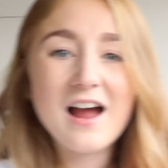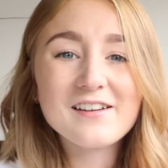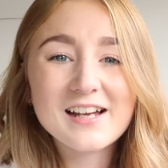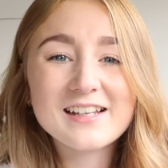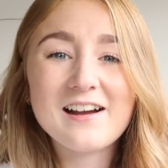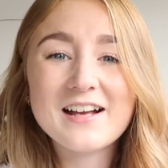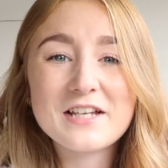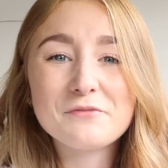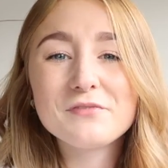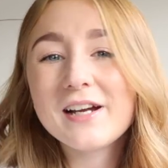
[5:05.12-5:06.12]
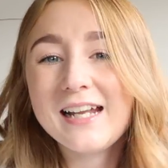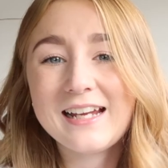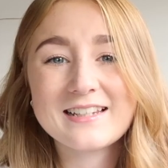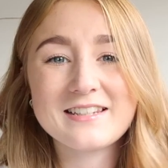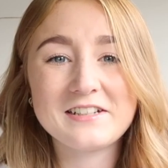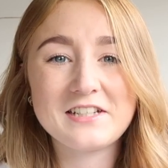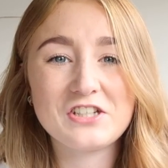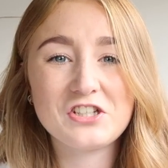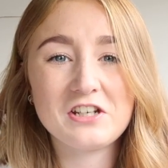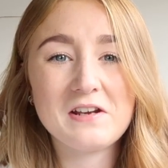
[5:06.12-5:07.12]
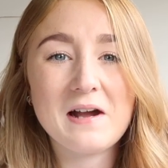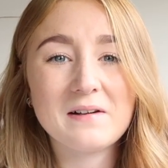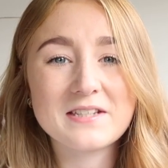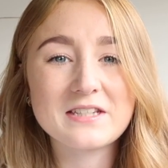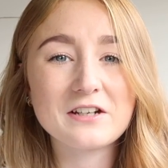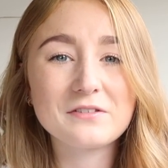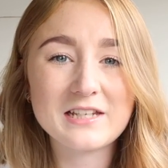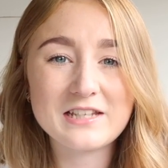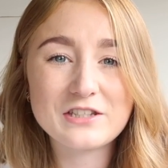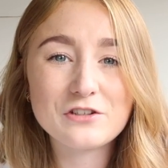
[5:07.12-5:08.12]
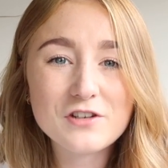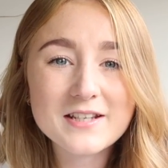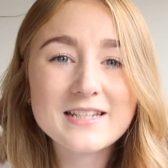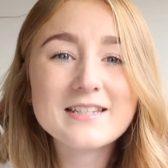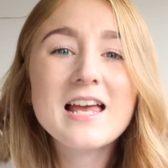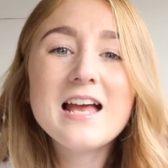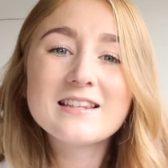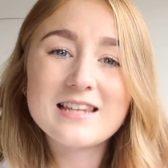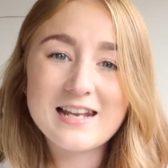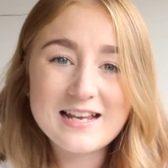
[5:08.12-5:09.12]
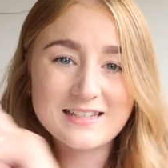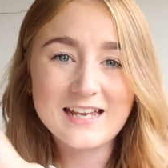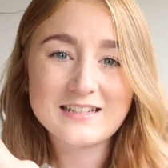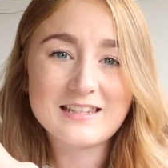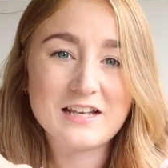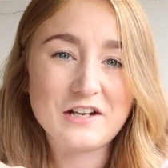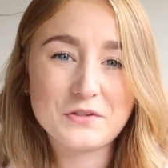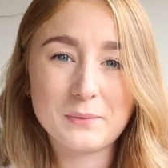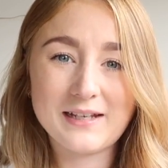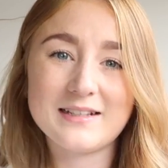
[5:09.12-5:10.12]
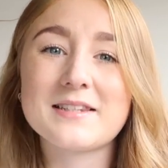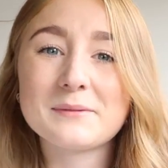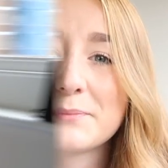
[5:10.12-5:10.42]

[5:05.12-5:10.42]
Okay guys, I'm really excited to show you how I styled these two dresses, so let's get into the cutaways.